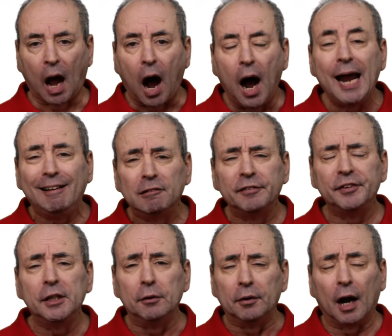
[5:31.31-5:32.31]
I
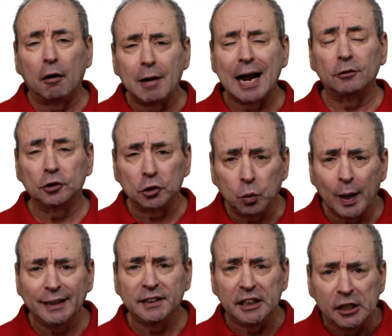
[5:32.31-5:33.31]
reviewed around
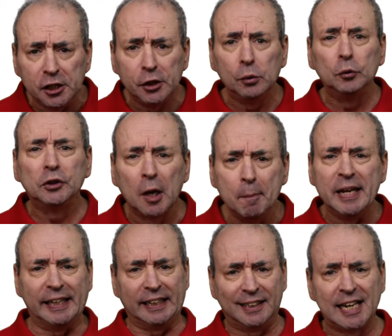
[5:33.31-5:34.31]
20 new to
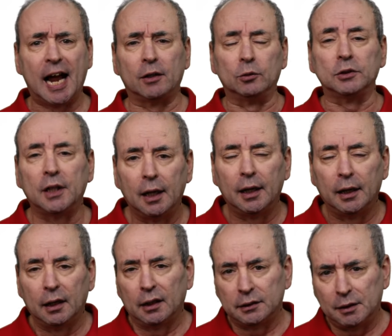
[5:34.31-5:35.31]
me channels
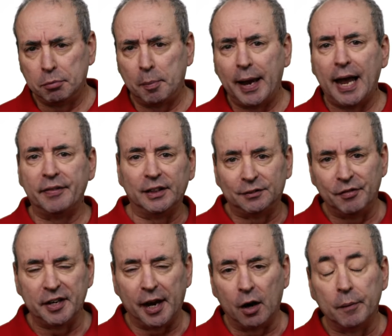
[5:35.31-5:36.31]
to prepare this
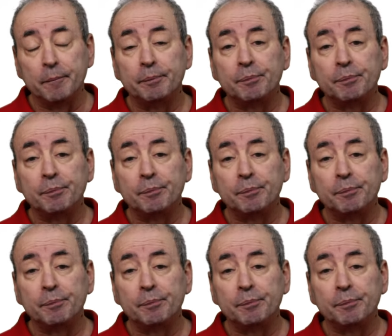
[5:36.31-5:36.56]
video,